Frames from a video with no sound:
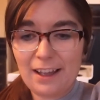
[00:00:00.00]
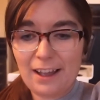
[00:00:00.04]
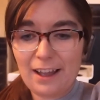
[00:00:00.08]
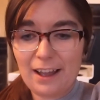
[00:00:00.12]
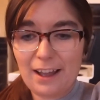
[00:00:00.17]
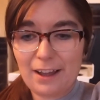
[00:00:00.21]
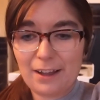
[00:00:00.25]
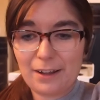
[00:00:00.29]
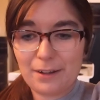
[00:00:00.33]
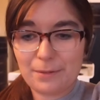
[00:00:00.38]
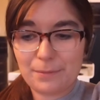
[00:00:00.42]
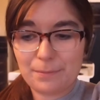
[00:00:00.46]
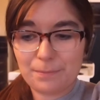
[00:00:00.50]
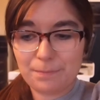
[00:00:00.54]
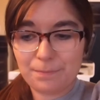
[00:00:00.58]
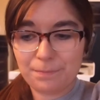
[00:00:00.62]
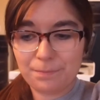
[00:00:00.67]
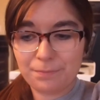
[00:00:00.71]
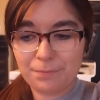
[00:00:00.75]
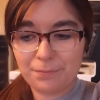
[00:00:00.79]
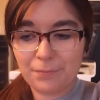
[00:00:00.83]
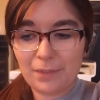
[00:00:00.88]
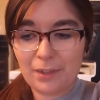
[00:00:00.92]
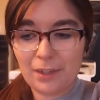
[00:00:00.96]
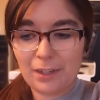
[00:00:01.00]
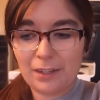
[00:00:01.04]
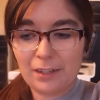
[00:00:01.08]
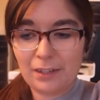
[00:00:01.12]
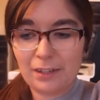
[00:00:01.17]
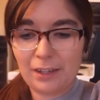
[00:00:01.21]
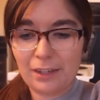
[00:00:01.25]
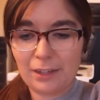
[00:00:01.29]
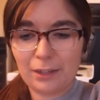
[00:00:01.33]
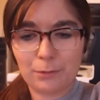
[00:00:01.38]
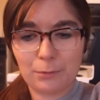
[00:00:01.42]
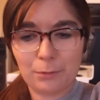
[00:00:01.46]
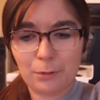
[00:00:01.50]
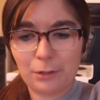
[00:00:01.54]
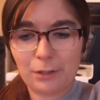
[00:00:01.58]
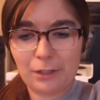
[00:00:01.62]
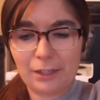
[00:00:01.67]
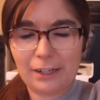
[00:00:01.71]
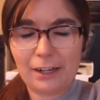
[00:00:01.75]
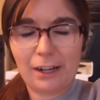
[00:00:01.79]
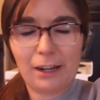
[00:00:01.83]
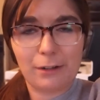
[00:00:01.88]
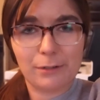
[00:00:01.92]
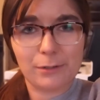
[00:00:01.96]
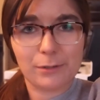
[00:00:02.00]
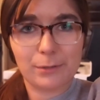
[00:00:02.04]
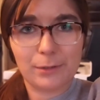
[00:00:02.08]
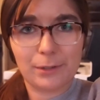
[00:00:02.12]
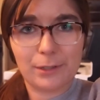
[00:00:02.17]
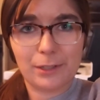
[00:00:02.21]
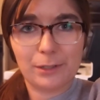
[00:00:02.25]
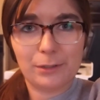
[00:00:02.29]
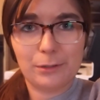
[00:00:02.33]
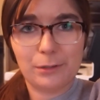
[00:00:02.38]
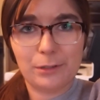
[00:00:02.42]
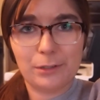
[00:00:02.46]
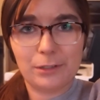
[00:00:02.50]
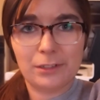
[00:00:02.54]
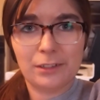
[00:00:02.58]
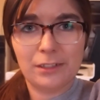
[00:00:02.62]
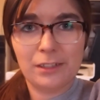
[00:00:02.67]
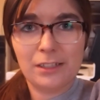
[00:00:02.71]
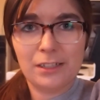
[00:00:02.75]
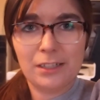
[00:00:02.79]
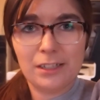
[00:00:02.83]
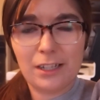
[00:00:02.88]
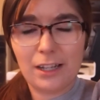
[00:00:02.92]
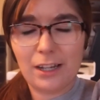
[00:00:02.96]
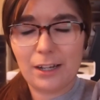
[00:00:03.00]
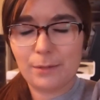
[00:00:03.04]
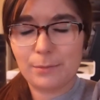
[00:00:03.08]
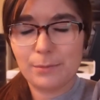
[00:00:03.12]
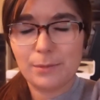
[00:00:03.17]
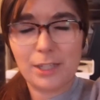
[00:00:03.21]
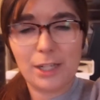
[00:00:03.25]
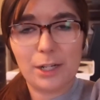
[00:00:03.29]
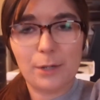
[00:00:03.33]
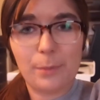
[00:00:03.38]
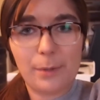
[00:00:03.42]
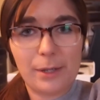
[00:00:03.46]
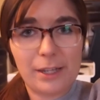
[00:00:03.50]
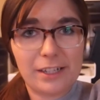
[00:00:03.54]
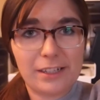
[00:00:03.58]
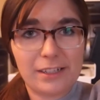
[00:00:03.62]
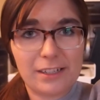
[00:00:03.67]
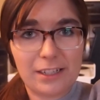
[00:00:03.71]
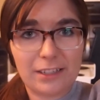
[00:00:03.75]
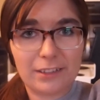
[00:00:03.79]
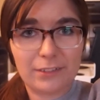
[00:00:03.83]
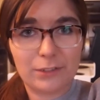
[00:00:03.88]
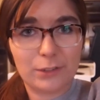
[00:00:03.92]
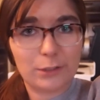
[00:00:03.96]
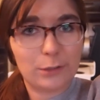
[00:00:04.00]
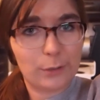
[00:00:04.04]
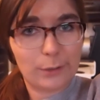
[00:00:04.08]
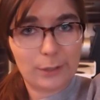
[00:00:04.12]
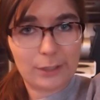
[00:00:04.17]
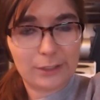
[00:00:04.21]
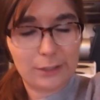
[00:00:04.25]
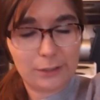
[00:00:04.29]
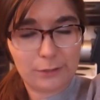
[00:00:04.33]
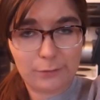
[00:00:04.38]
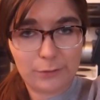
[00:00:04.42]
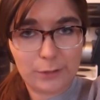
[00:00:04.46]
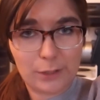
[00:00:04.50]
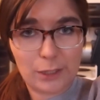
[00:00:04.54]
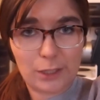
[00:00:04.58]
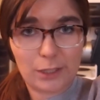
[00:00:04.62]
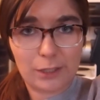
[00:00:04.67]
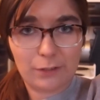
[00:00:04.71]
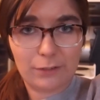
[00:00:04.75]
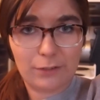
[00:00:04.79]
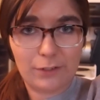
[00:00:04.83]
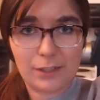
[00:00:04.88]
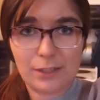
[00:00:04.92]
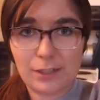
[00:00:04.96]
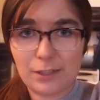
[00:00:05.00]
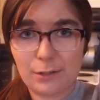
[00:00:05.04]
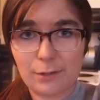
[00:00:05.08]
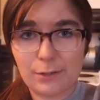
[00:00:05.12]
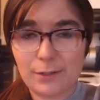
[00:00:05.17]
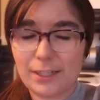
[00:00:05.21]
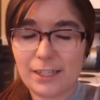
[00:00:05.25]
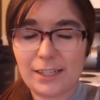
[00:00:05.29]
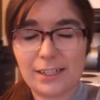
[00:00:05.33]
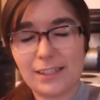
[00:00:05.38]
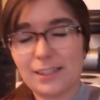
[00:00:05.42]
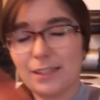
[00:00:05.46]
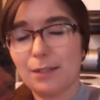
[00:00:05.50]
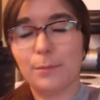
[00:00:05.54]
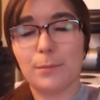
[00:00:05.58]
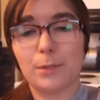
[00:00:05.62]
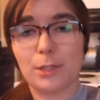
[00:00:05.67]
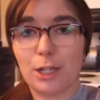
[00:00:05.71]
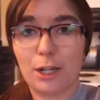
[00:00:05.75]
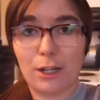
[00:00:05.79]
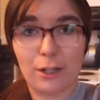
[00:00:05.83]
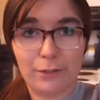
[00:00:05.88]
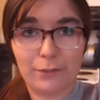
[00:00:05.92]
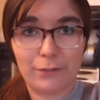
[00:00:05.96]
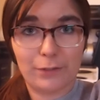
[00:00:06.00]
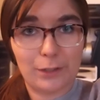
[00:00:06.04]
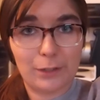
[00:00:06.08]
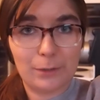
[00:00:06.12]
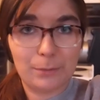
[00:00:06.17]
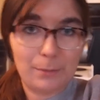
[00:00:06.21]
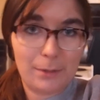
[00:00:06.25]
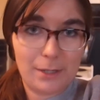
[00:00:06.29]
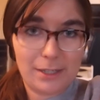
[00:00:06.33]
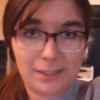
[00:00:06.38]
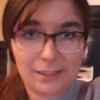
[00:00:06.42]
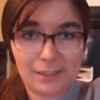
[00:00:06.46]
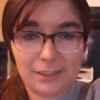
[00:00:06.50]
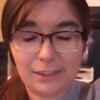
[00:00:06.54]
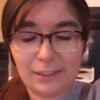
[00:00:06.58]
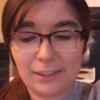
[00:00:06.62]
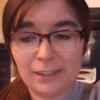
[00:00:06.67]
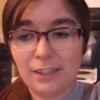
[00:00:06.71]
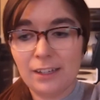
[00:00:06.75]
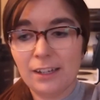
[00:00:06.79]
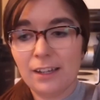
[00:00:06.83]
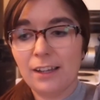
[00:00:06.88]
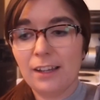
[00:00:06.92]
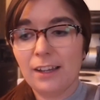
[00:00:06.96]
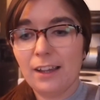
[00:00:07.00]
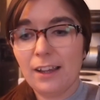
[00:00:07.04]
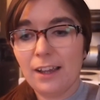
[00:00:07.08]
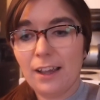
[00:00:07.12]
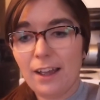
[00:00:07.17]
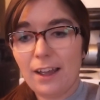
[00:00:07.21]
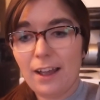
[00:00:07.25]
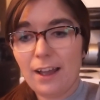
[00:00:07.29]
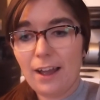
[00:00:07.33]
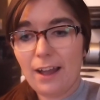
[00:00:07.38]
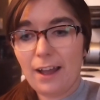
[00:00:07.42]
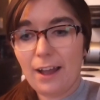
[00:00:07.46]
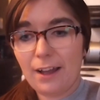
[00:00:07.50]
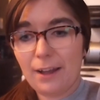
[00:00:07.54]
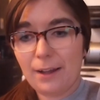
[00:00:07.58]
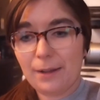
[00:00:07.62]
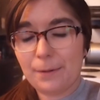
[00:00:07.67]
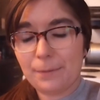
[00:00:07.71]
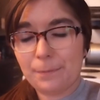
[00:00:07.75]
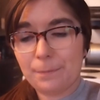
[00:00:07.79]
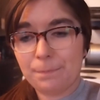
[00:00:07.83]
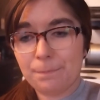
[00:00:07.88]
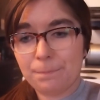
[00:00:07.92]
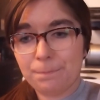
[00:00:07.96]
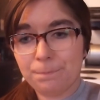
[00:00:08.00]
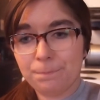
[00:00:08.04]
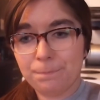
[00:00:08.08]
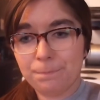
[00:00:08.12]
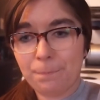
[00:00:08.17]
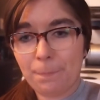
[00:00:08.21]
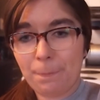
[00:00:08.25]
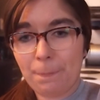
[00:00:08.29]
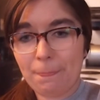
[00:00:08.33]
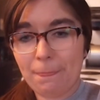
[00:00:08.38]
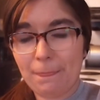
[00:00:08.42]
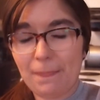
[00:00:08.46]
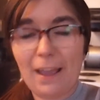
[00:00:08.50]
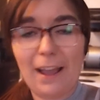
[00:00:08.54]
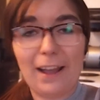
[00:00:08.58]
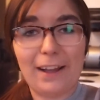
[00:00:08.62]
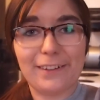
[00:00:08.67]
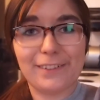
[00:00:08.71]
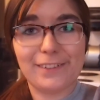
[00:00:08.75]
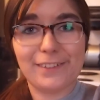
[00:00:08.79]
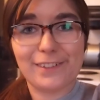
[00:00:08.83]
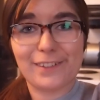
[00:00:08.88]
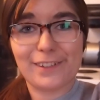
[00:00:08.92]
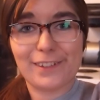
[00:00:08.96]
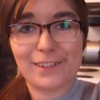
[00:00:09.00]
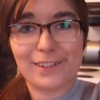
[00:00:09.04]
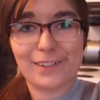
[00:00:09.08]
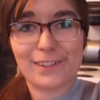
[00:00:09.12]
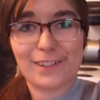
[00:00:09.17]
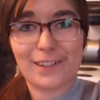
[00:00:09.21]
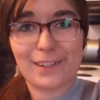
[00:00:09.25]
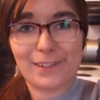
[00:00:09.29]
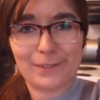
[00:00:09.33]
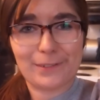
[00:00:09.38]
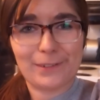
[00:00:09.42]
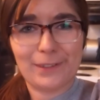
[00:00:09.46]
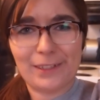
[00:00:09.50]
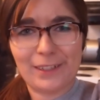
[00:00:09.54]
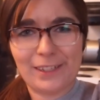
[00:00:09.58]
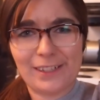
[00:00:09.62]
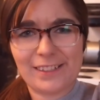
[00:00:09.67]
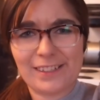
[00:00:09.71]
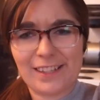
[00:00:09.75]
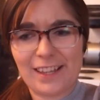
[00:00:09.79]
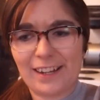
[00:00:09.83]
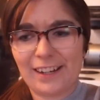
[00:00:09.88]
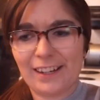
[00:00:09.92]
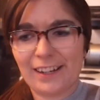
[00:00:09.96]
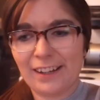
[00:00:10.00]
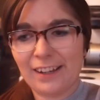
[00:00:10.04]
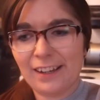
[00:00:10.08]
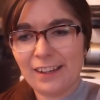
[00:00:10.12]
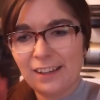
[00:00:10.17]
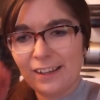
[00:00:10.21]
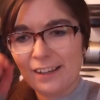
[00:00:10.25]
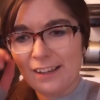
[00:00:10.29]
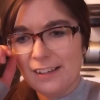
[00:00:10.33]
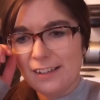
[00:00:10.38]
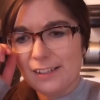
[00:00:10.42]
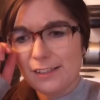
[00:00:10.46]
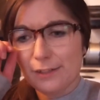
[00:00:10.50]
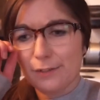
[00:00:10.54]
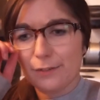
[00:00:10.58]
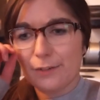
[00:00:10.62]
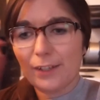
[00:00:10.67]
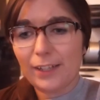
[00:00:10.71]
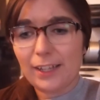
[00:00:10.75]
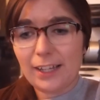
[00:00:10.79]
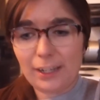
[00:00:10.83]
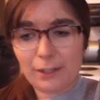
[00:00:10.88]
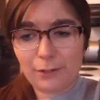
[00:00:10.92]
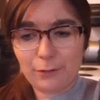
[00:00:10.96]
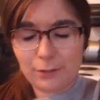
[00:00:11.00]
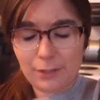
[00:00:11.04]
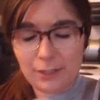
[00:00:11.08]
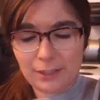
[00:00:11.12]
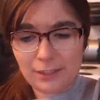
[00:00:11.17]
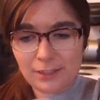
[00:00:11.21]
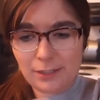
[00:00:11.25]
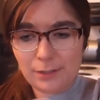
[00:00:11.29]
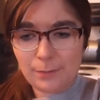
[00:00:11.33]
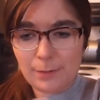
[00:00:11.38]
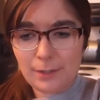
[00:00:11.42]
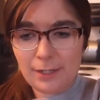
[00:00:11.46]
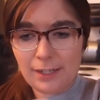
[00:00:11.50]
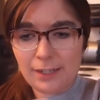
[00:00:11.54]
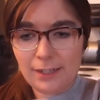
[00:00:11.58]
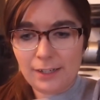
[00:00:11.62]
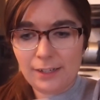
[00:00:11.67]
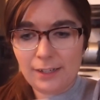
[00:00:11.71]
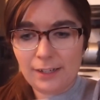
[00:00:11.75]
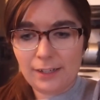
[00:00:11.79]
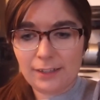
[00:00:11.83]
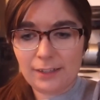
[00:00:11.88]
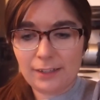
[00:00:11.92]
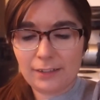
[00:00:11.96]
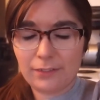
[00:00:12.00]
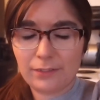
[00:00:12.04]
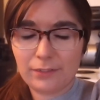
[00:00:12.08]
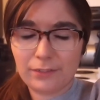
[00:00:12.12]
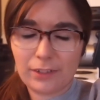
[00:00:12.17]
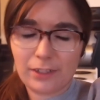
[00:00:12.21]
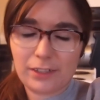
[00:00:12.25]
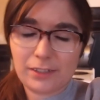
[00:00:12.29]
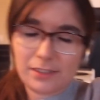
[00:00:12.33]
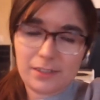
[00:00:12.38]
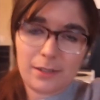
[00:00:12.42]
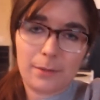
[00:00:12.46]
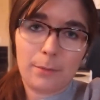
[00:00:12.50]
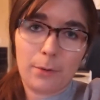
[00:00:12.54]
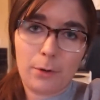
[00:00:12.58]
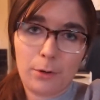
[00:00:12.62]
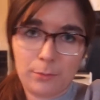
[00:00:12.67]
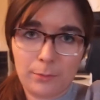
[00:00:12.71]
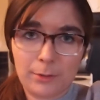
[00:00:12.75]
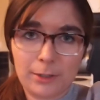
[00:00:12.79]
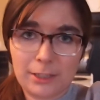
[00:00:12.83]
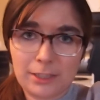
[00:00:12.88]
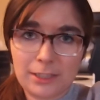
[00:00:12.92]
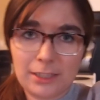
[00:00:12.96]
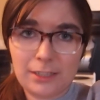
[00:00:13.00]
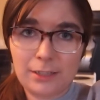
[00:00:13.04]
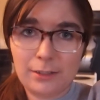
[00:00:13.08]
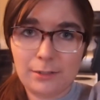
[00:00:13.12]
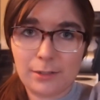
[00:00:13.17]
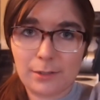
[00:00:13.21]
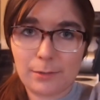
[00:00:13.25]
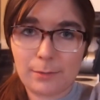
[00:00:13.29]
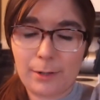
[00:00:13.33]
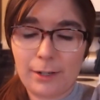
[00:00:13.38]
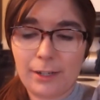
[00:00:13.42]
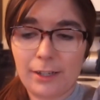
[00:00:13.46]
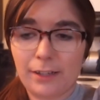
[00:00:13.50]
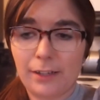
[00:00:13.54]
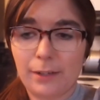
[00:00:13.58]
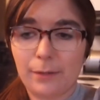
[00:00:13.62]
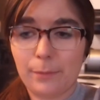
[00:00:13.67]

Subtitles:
And the role I got was really cool. DOP stands for Director of Photography, so it's like a cinematographer, basically. So it's really exciting. So I've got that going on this week, and then I've got some homework to do as well.